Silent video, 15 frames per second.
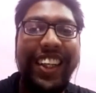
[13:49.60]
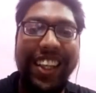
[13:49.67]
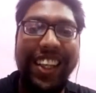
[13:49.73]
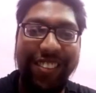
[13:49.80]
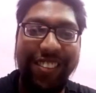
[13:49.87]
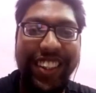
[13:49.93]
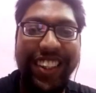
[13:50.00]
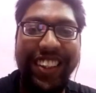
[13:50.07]

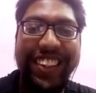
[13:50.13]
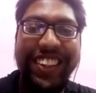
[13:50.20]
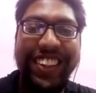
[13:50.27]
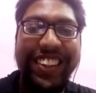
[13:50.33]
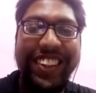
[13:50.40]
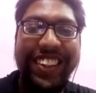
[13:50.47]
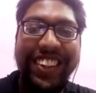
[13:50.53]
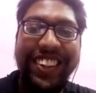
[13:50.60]
interview.
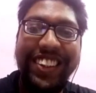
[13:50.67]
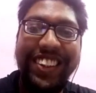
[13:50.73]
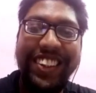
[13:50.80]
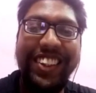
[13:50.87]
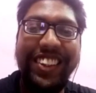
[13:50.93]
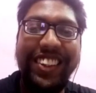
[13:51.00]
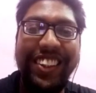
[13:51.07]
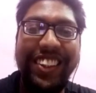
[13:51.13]

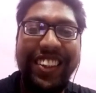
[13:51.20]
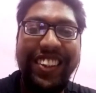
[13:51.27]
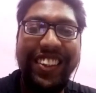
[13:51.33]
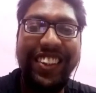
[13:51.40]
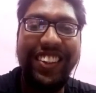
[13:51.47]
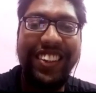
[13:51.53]
Yes, sir. So that